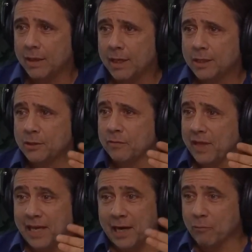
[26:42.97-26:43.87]
So if
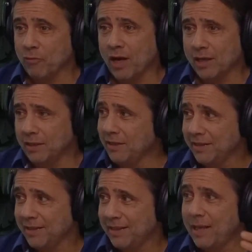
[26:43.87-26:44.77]
they can't run,
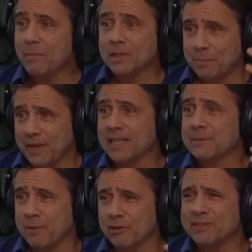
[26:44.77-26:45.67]
they must be
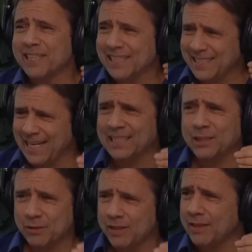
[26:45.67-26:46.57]
experiencing
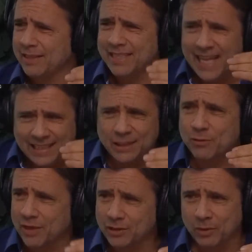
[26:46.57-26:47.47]
intense
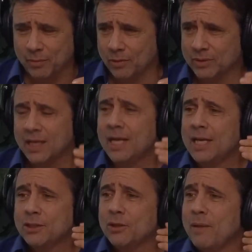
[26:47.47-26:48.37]
stress hormones.
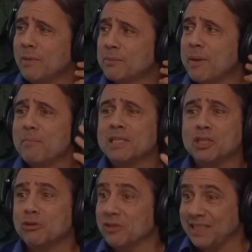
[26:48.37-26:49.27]
So they must be
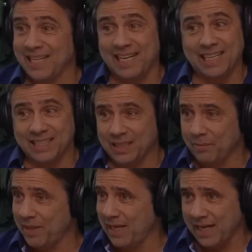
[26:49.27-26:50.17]
misunderstanding
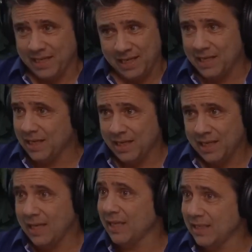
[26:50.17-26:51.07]
something I did,
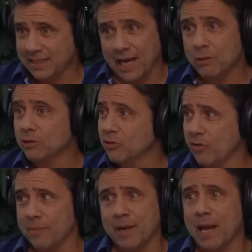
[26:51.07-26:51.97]
like this guy who was
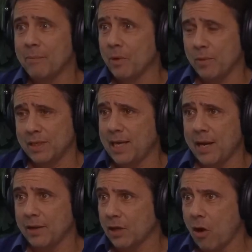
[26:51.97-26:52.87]
screaming at me one day
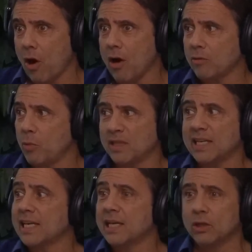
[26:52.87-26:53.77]
in the car who wanted
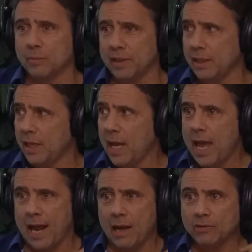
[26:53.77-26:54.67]
to kill me.
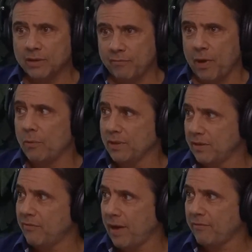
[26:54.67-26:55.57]
And I went
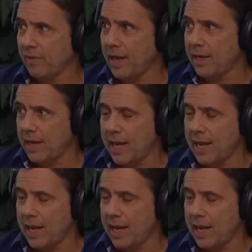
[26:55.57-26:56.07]
to fight flight.